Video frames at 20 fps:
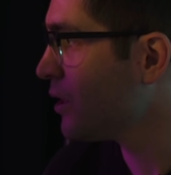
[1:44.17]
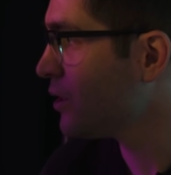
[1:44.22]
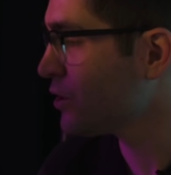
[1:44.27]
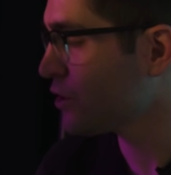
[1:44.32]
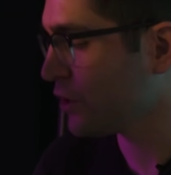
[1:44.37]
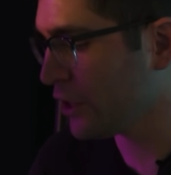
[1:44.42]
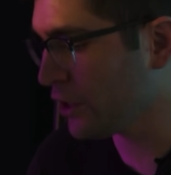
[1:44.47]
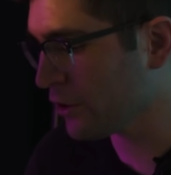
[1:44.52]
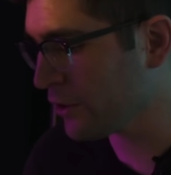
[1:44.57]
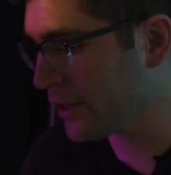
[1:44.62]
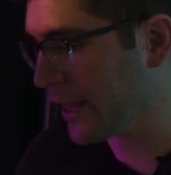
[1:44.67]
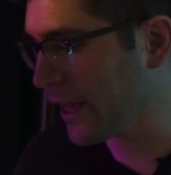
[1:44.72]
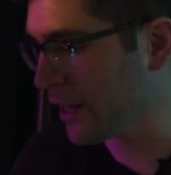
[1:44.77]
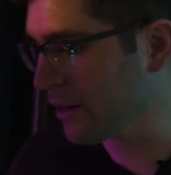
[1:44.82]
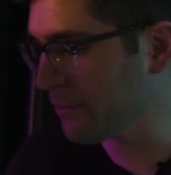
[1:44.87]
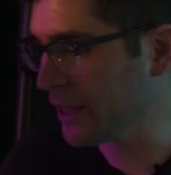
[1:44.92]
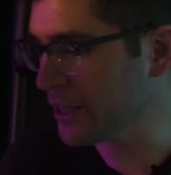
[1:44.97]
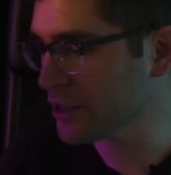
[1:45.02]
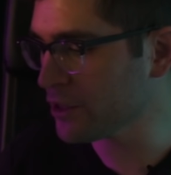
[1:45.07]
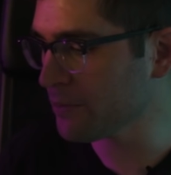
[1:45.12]
So here on the
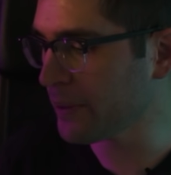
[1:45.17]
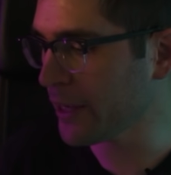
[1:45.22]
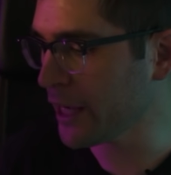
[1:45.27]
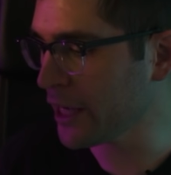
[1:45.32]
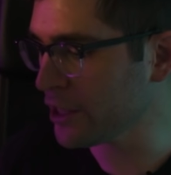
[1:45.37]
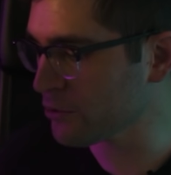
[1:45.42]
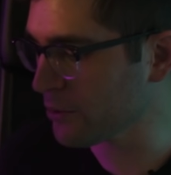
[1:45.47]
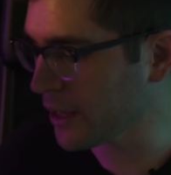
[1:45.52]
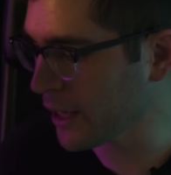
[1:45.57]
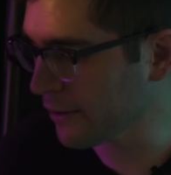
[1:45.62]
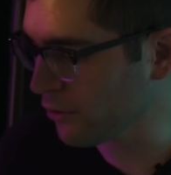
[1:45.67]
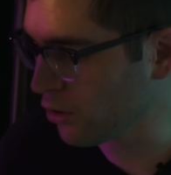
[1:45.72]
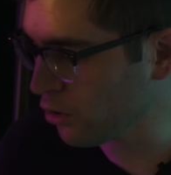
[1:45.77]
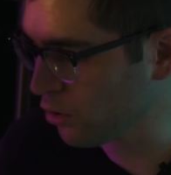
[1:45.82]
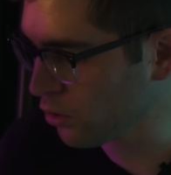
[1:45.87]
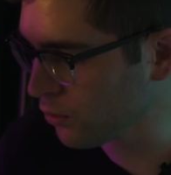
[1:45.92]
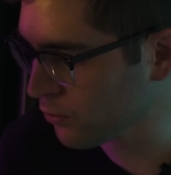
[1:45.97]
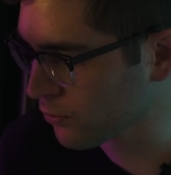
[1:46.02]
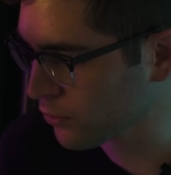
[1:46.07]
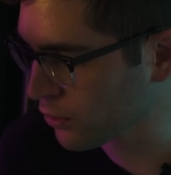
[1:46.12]
animation page, we have a
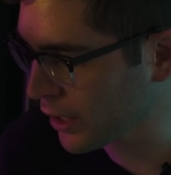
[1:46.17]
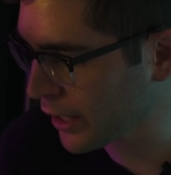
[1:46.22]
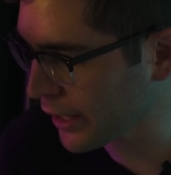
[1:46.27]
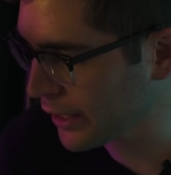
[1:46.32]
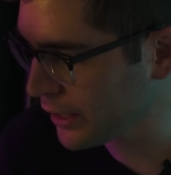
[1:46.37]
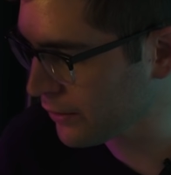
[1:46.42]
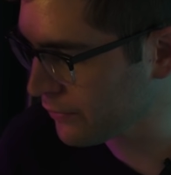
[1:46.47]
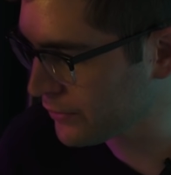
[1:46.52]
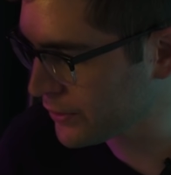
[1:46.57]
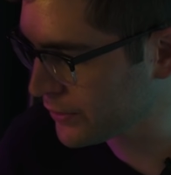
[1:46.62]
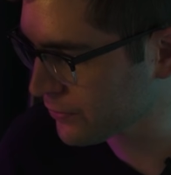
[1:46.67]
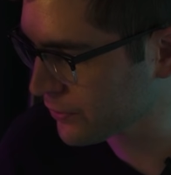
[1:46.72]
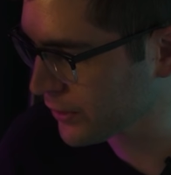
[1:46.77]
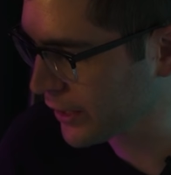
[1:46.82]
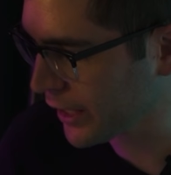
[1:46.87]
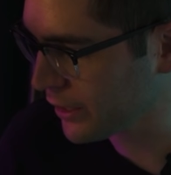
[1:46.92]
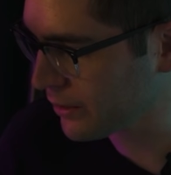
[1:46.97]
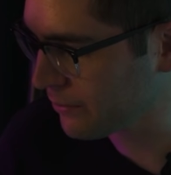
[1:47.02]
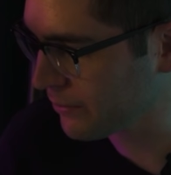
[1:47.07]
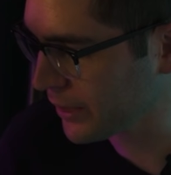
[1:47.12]
whole variety of different
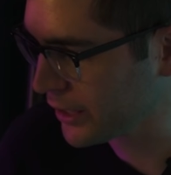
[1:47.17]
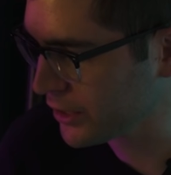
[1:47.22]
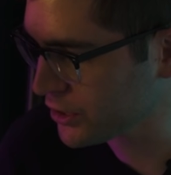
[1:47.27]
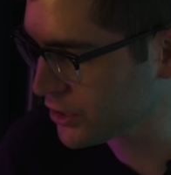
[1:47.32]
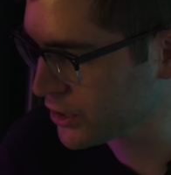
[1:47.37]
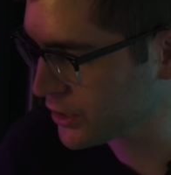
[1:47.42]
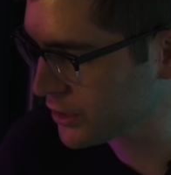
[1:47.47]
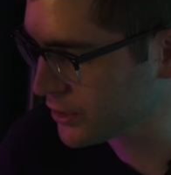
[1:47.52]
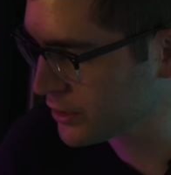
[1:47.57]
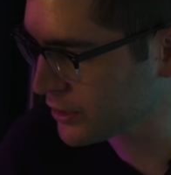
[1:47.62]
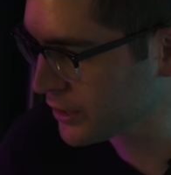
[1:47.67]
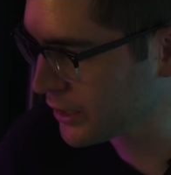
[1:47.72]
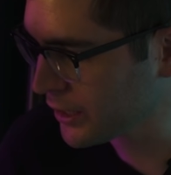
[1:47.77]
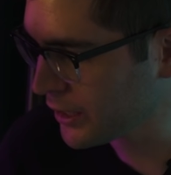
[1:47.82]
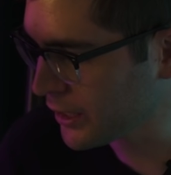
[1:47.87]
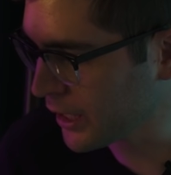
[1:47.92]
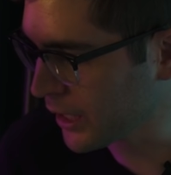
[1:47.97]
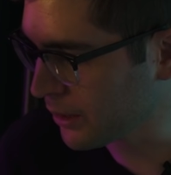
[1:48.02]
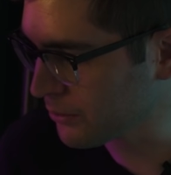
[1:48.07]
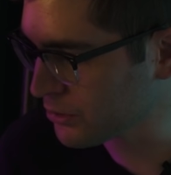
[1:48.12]
animations.
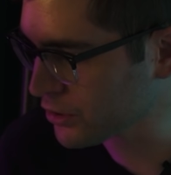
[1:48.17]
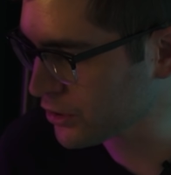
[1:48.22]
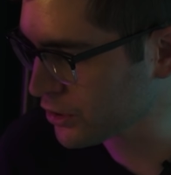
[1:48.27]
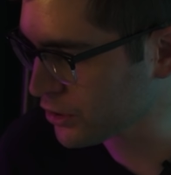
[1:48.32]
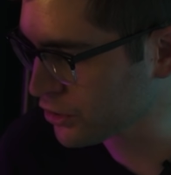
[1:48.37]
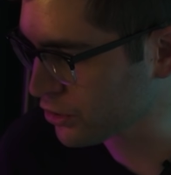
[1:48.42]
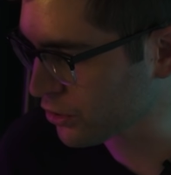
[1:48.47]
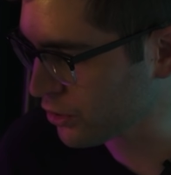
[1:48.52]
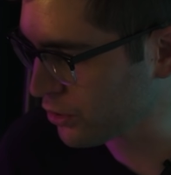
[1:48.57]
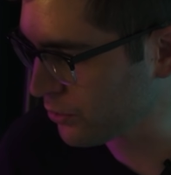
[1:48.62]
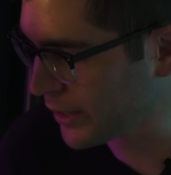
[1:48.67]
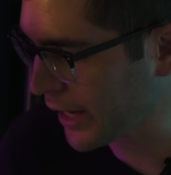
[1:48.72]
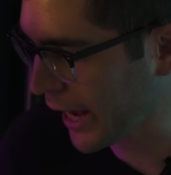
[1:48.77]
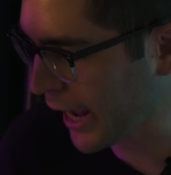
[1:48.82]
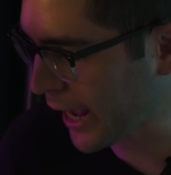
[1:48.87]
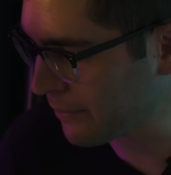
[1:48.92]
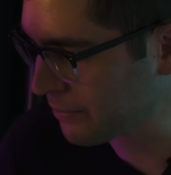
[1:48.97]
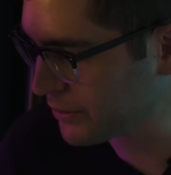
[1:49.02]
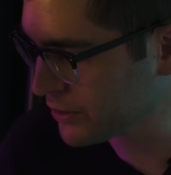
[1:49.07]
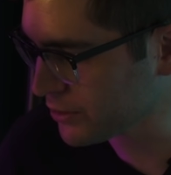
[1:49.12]
I'm just gonna show you what
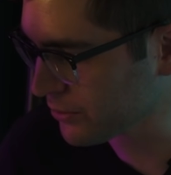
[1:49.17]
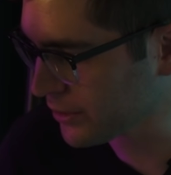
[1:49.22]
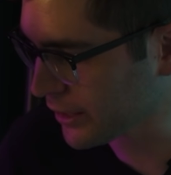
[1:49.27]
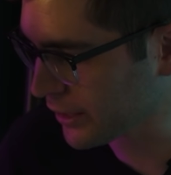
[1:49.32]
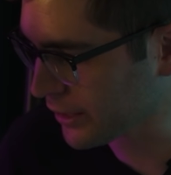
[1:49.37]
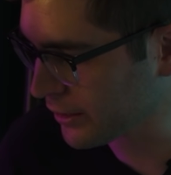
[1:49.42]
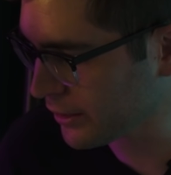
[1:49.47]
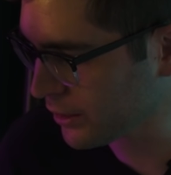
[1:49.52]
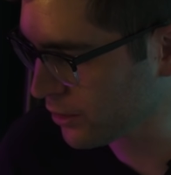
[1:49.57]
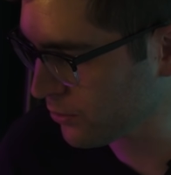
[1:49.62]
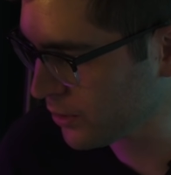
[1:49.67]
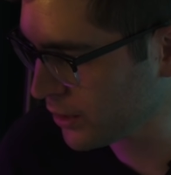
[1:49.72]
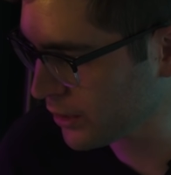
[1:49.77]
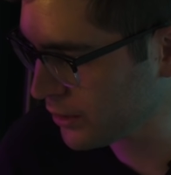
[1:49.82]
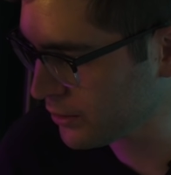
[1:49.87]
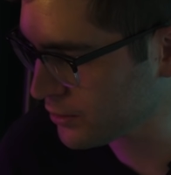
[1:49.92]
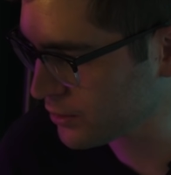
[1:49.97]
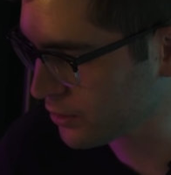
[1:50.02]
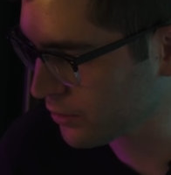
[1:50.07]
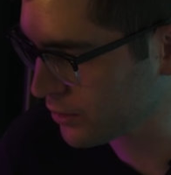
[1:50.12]
happens when I click
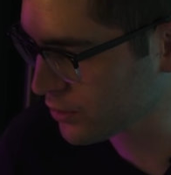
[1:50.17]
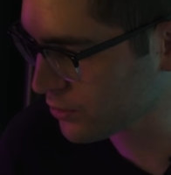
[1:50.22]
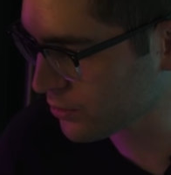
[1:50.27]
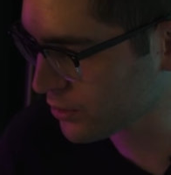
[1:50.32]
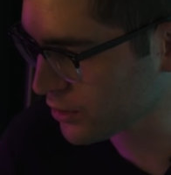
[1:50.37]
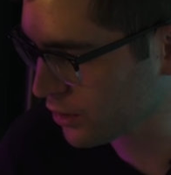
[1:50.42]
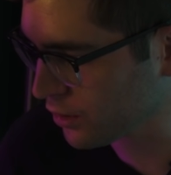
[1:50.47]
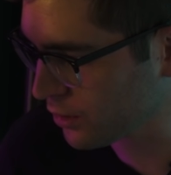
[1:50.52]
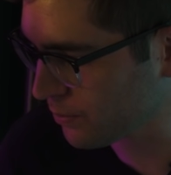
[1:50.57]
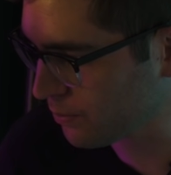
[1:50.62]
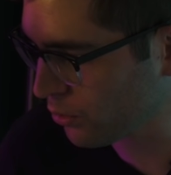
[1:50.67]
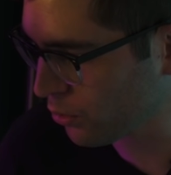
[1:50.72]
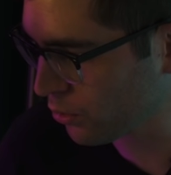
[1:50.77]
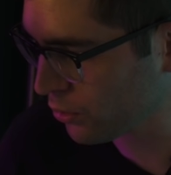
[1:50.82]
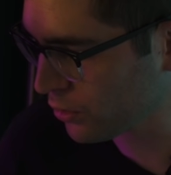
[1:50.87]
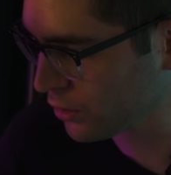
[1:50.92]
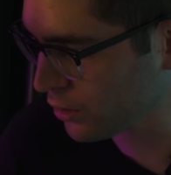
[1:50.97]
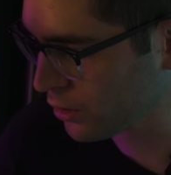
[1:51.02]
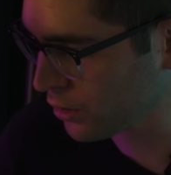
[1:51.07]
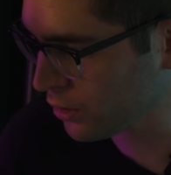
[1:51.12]
one. So this one's called
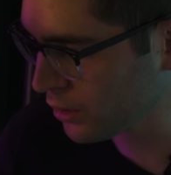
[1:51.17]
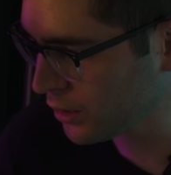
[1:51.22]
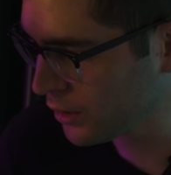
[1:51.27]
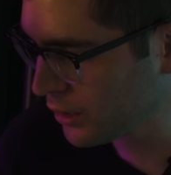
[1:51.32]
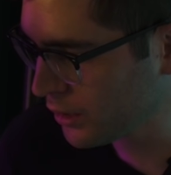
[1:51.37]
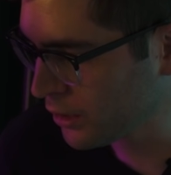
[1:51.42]
Portal.